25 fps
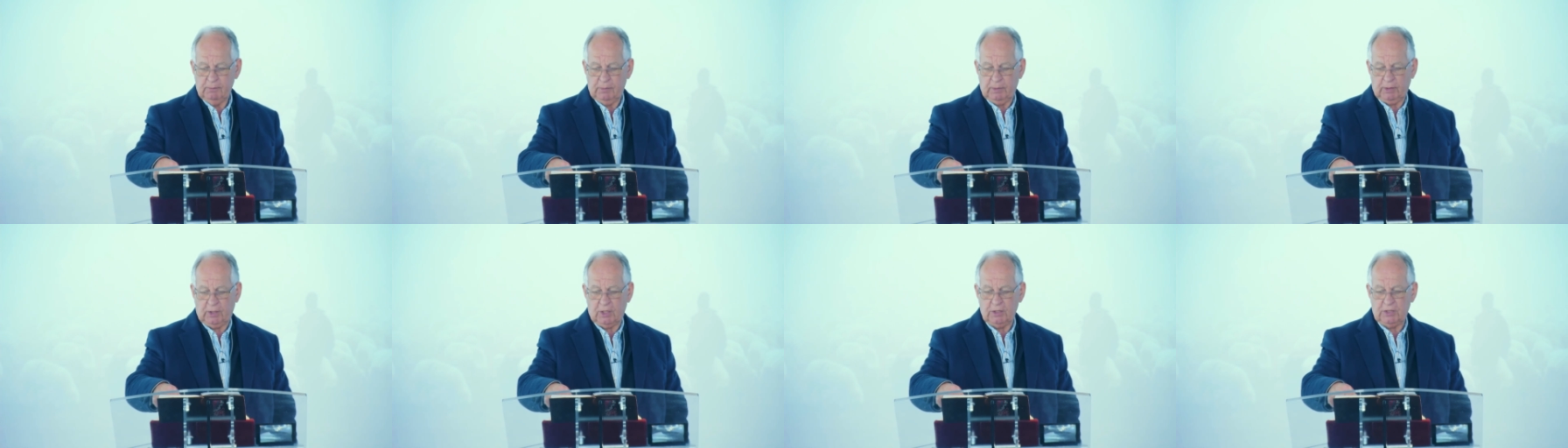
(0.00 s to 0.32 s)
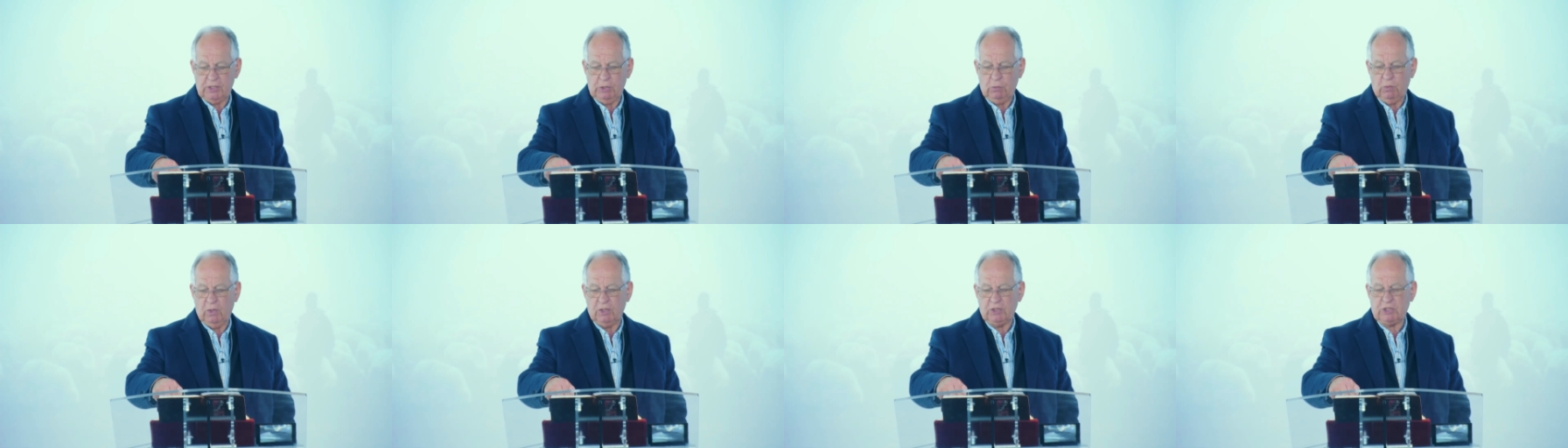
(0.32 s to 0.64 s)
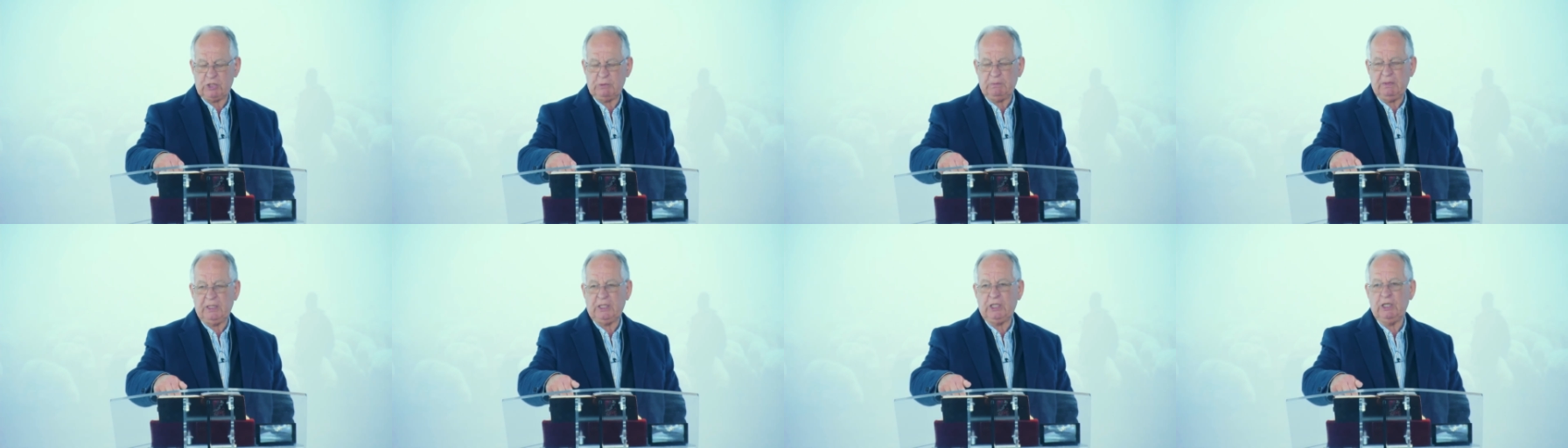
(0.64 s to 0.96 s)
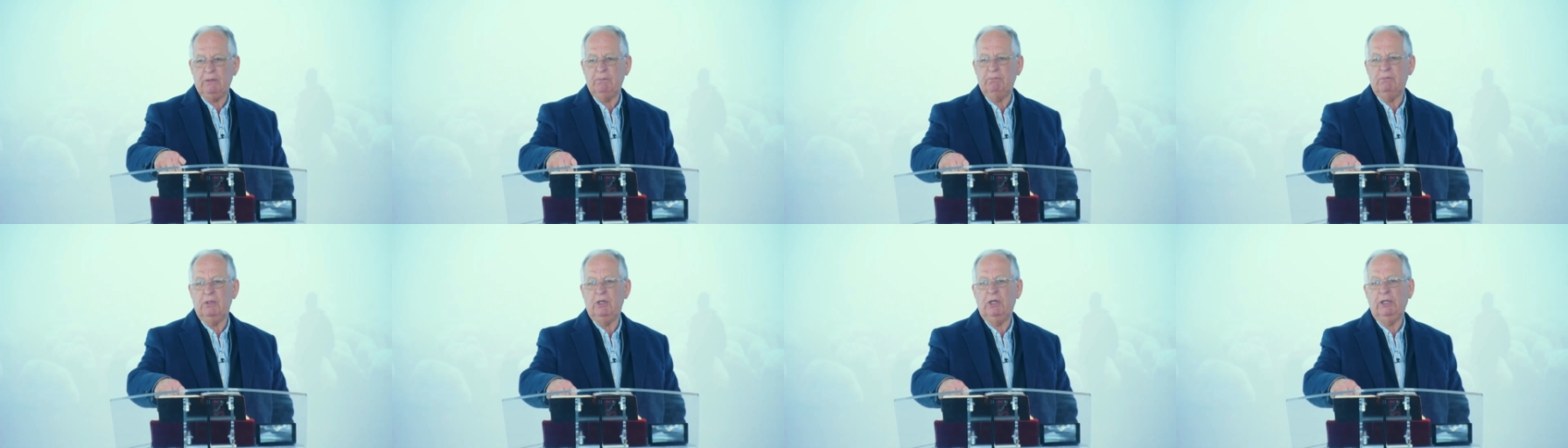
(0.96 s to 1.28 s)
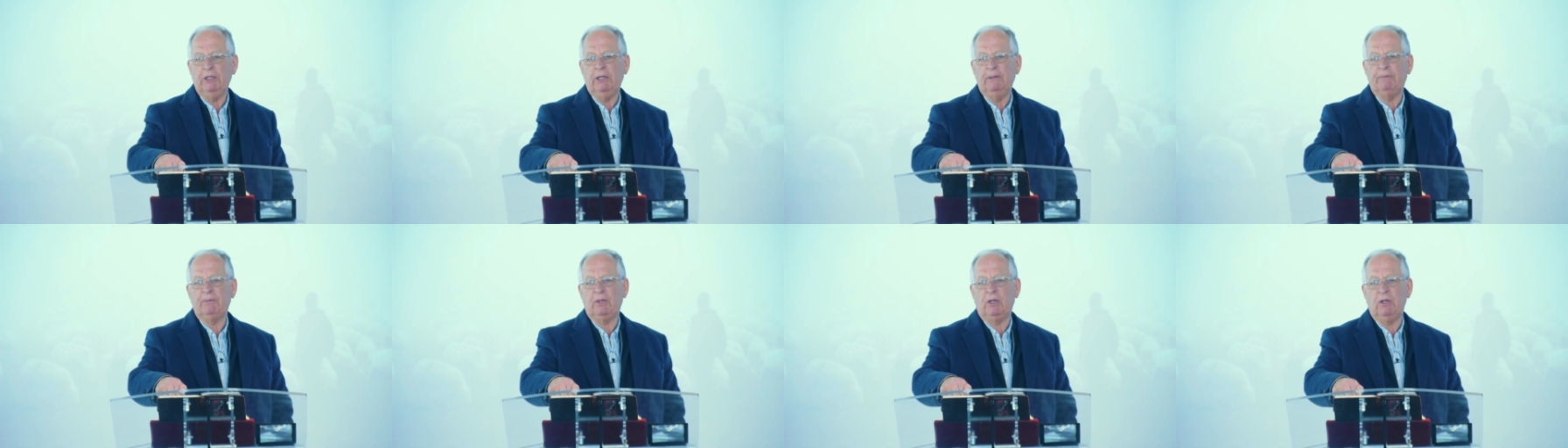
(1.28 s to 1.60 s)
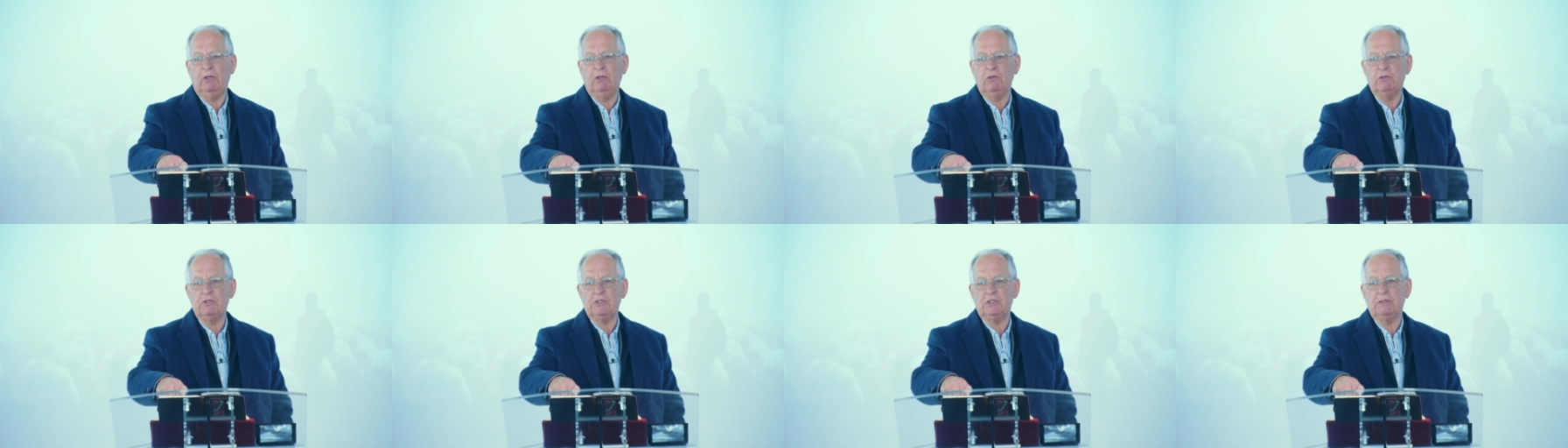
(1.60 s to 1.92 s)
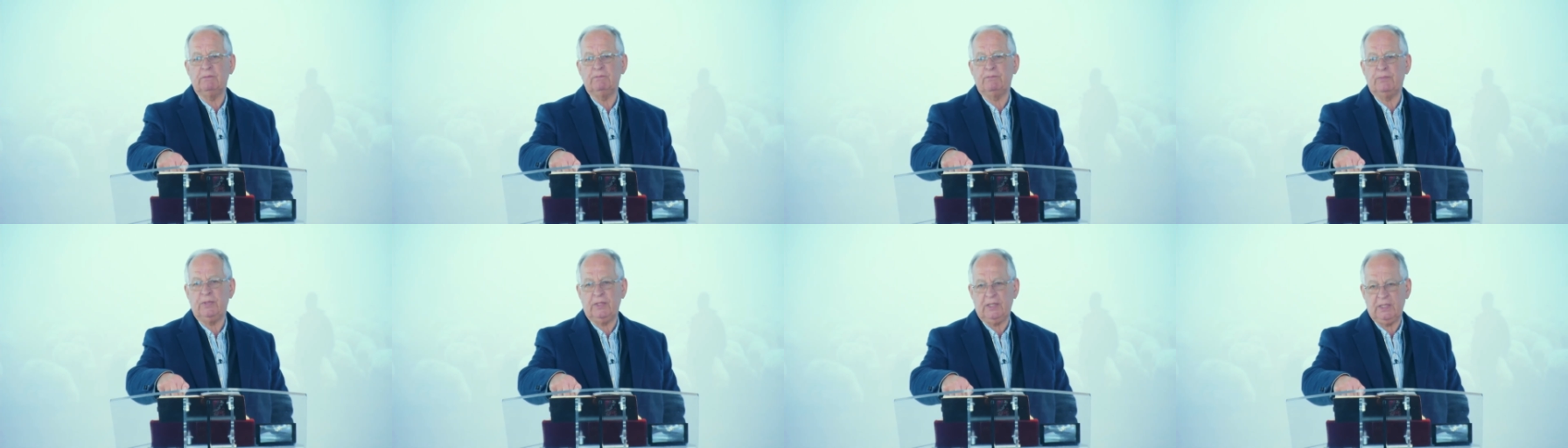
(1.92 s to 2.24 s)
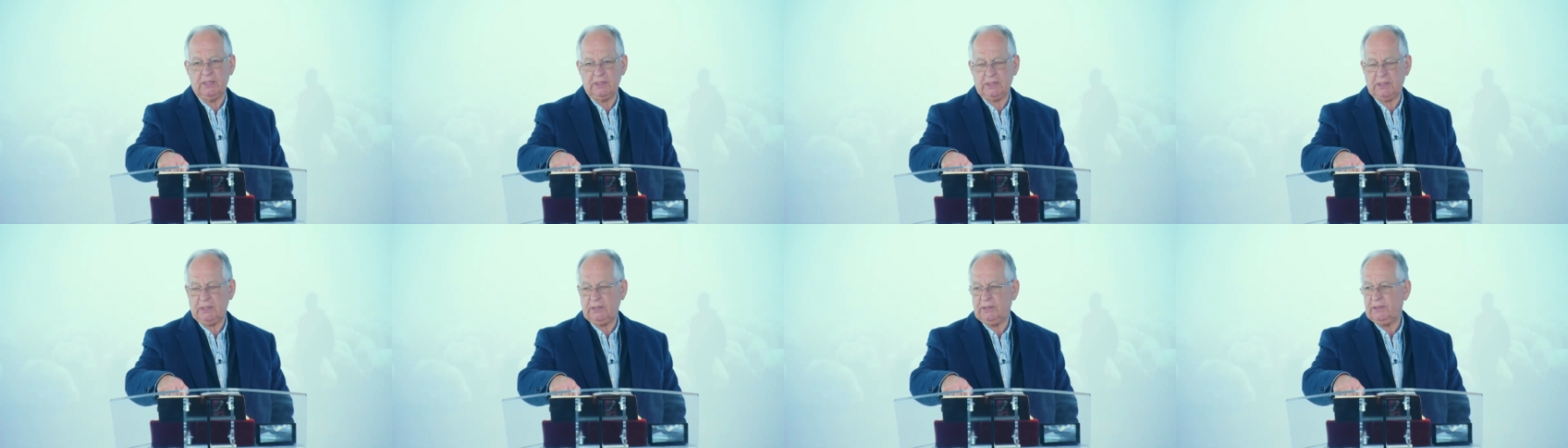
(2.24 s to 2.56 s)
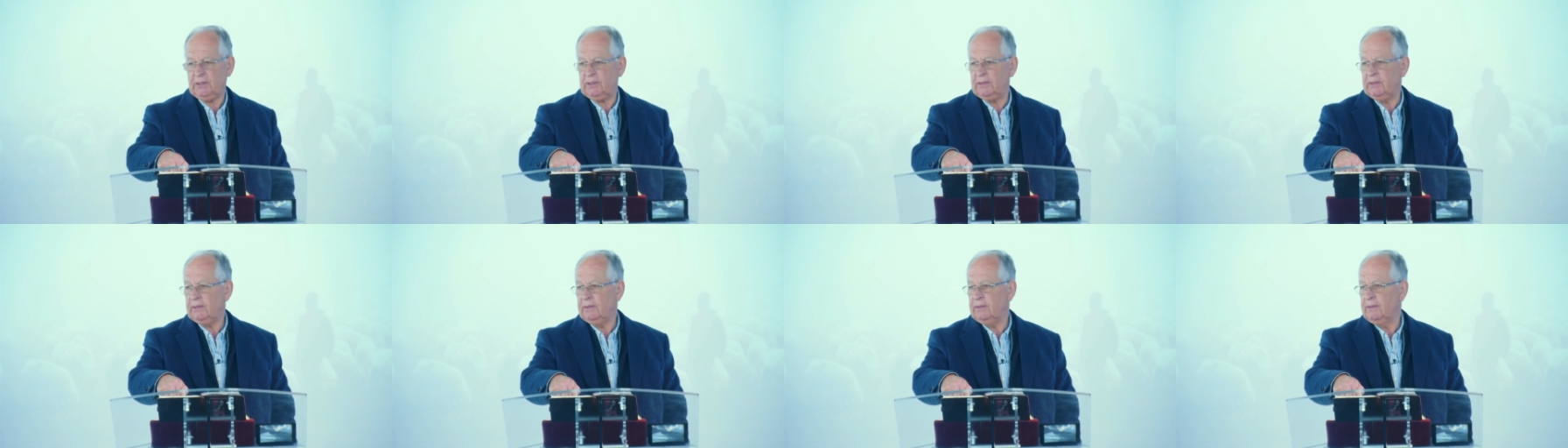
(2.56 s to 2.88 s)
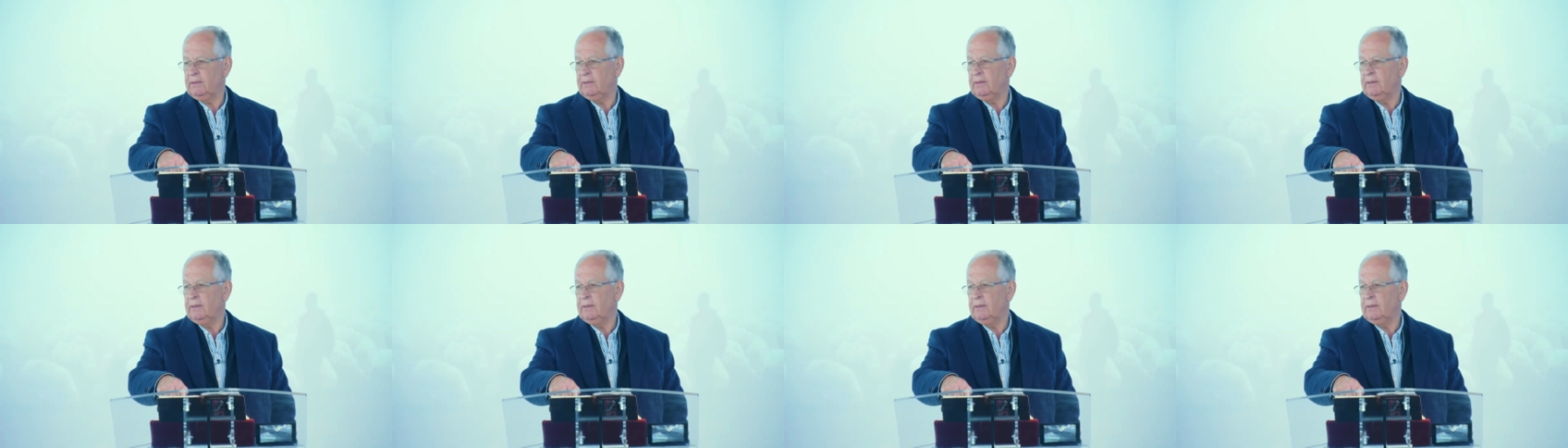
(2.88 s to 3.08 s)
because he wants to become more up close and personal